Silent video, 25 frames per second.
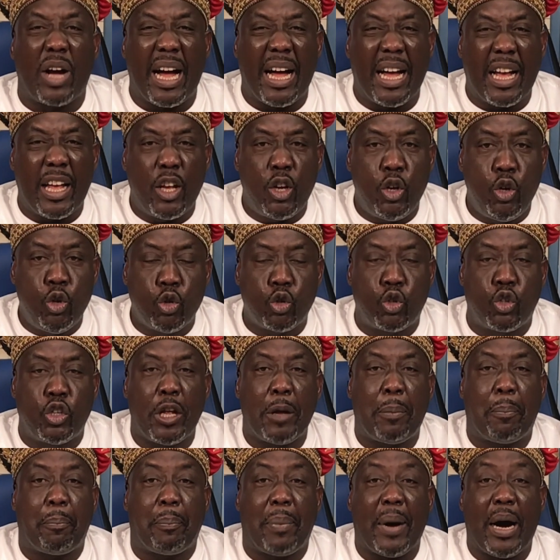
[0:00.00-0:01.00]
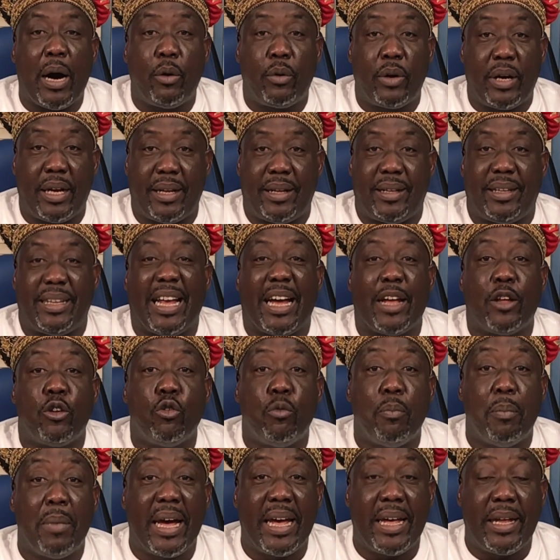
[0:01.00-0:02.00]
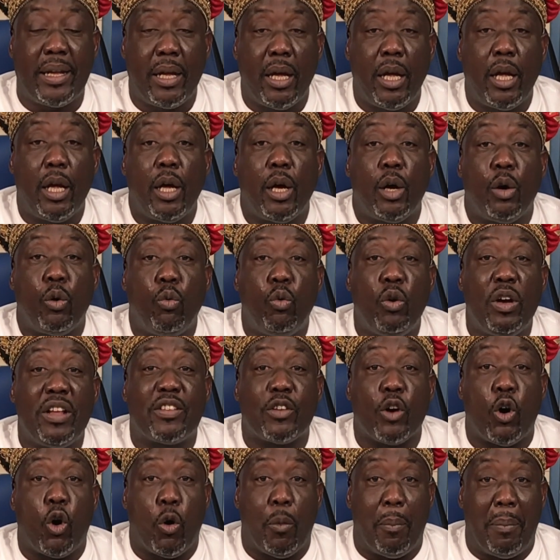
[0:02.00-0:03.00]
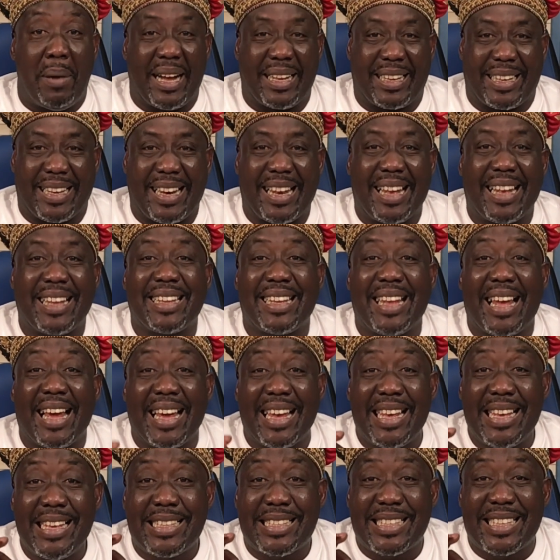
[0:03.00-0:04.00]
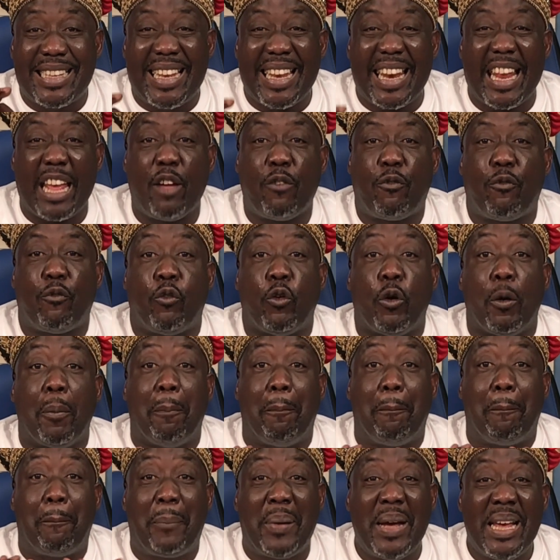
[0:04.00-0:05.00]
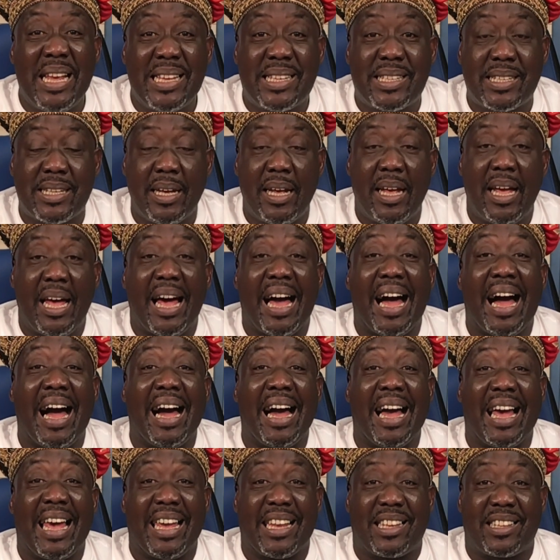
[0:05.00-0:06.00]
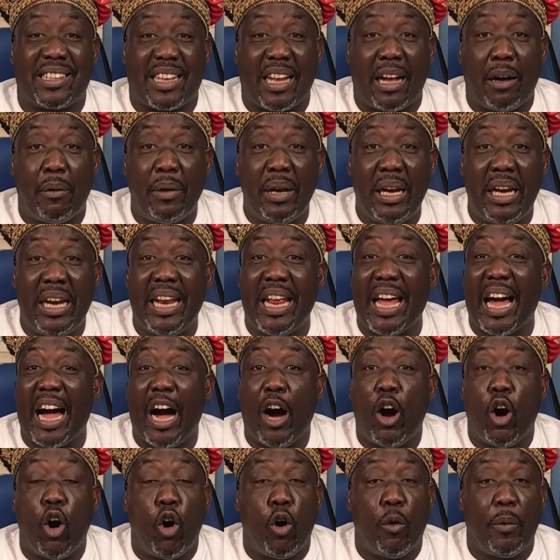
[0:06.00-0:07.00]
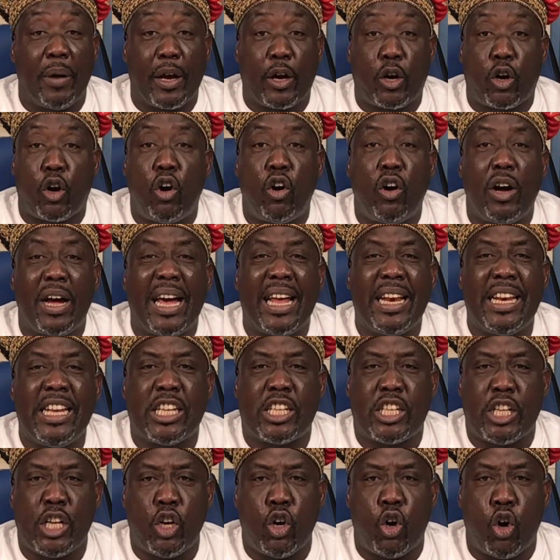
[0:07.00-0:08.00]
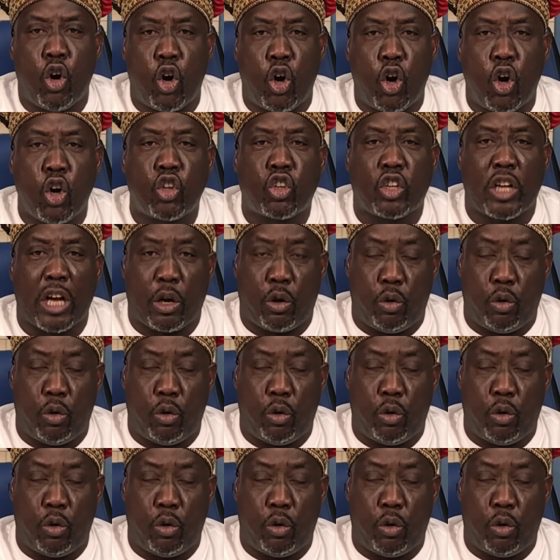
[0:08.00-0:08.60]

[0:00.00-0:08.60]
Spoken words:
You can use this powder that you made with Obatala that is great for peace and stability and overcome any single